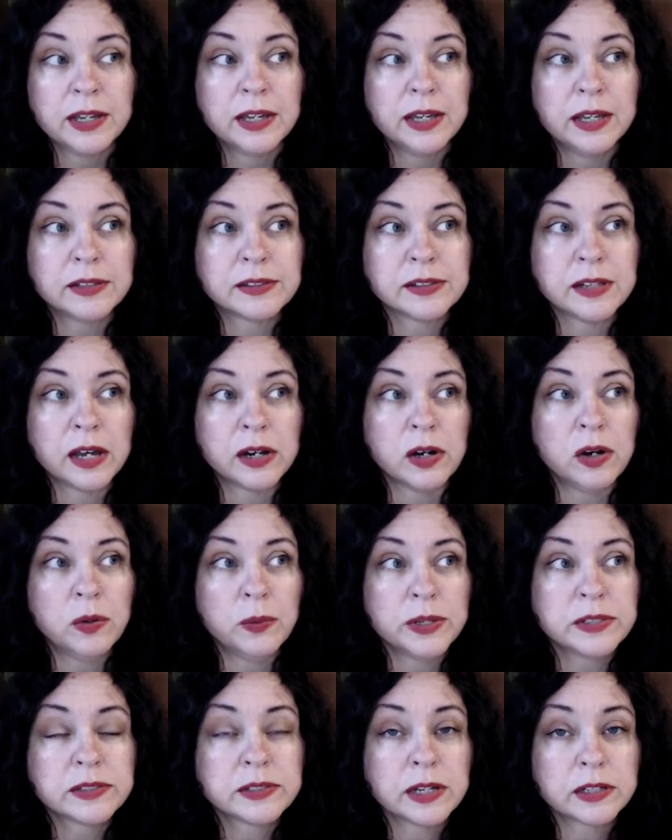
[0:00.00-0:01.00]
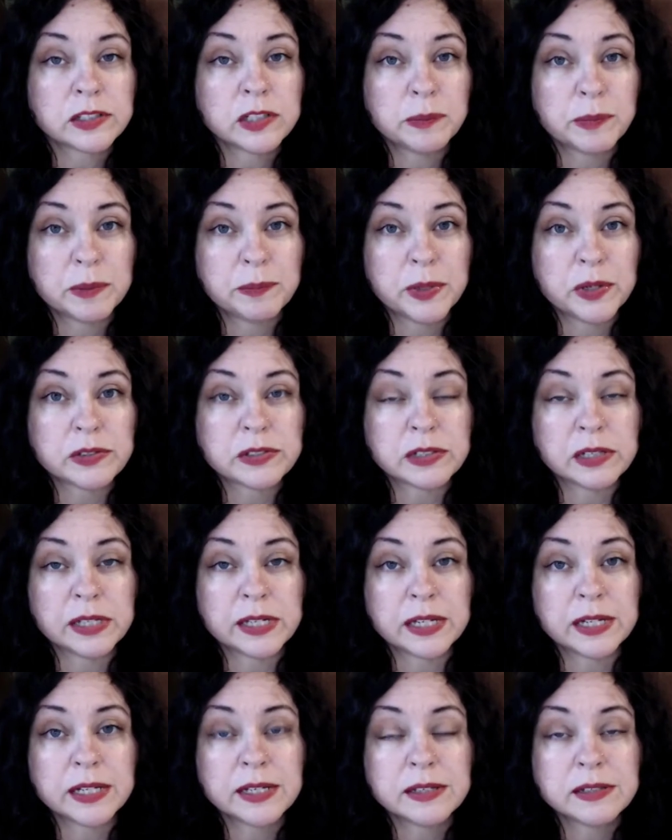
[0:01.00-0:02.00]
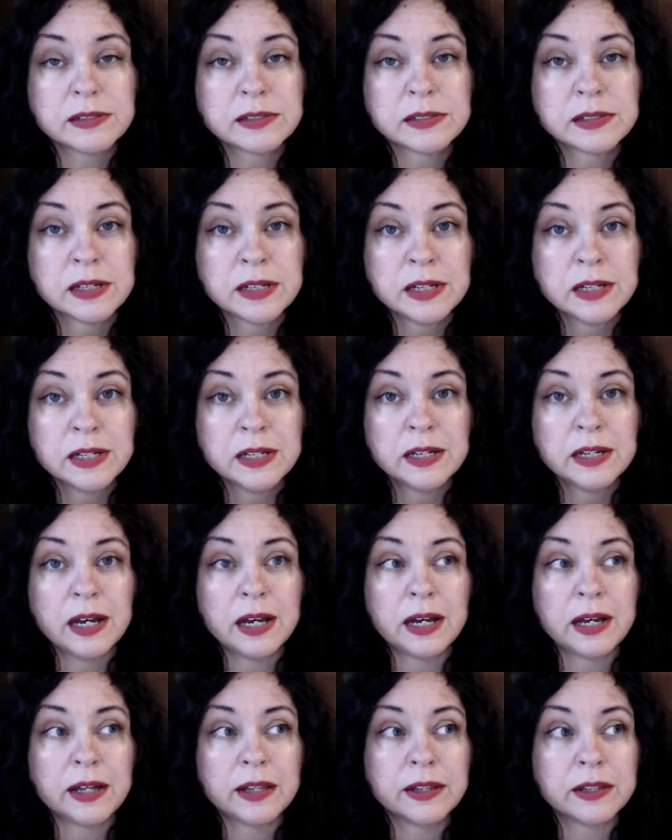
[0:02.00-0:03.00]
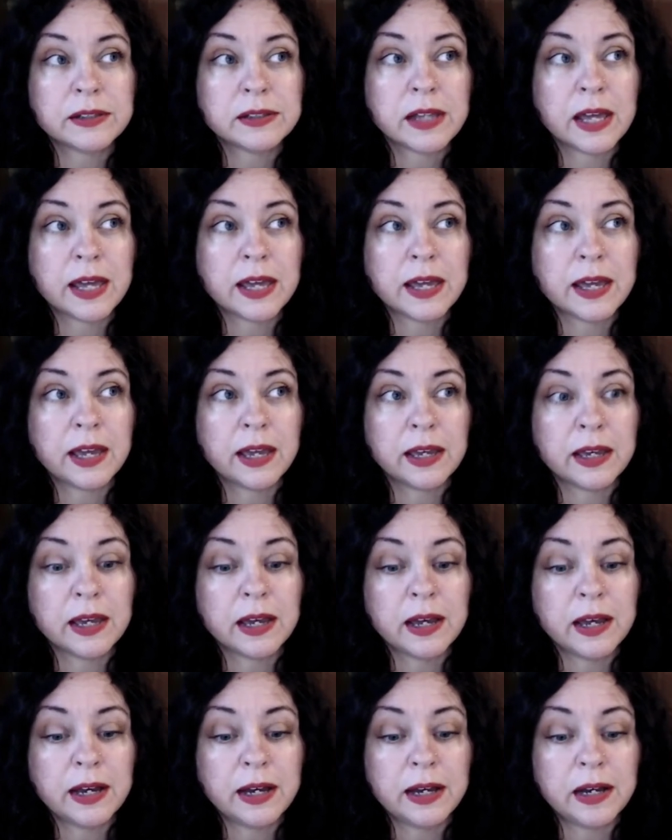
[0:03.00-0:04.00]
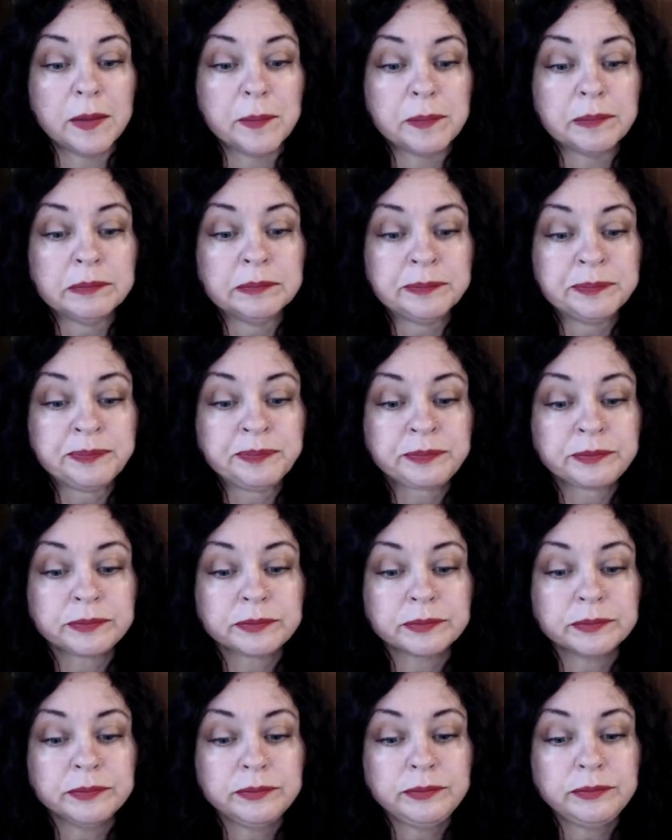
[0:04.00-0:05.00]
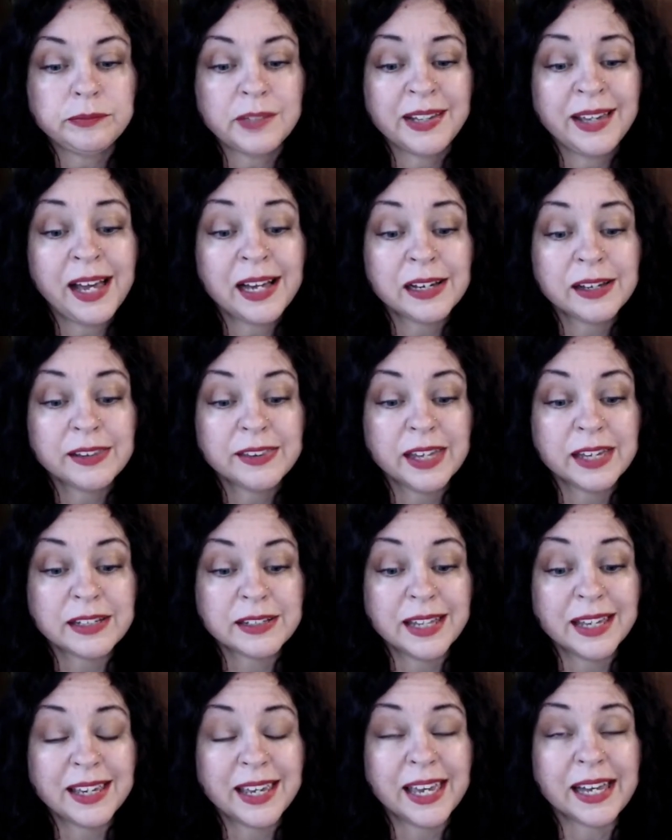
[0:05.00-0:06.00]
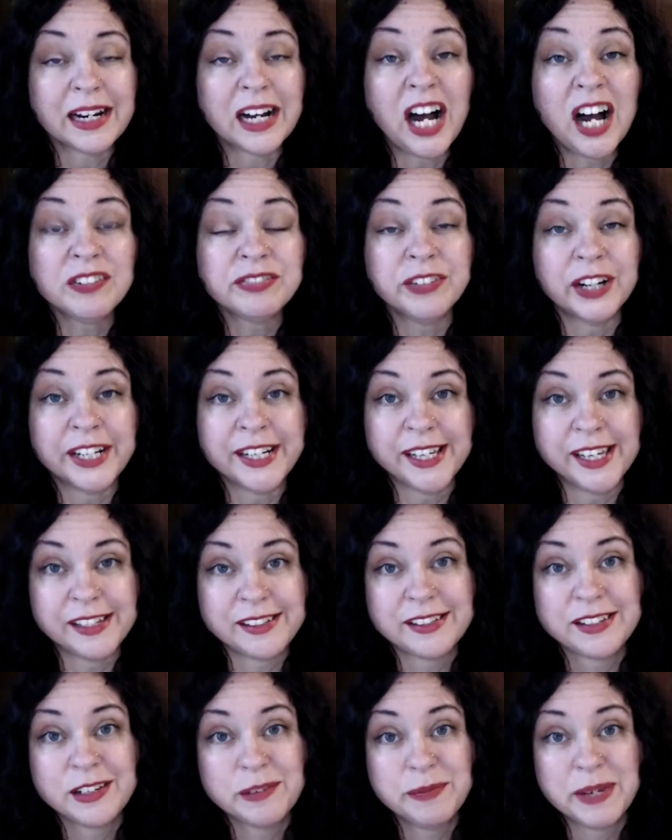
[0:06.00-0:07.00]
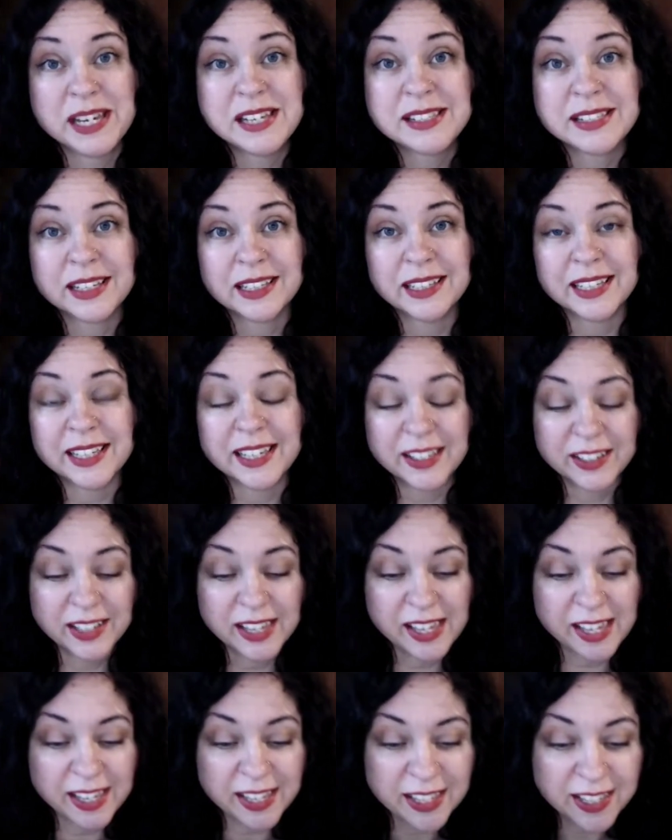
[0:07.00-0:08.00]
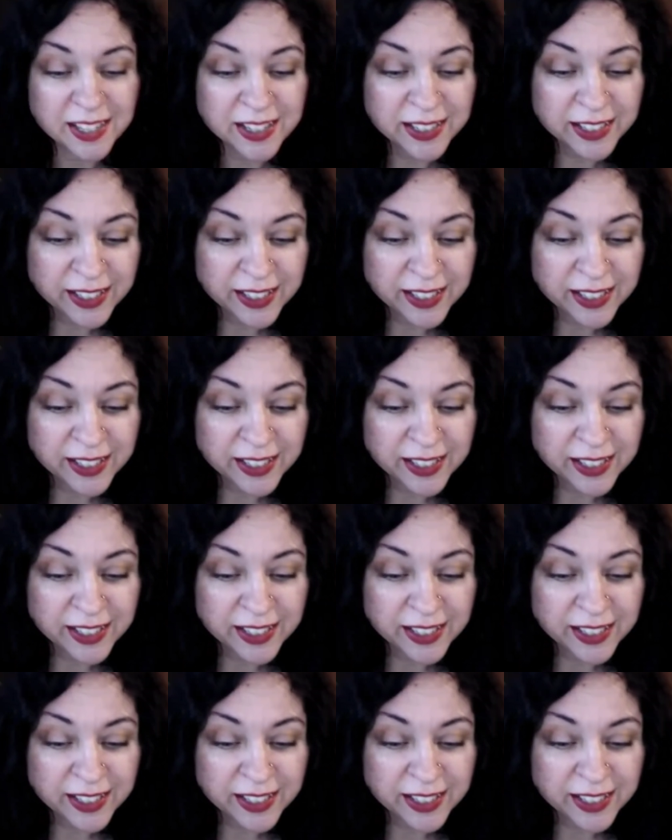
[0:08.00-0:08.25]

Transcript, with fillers: It's not always sexual, but mostly it is. Uh, they, um, yeah, they, they get off on it, basically. Okay.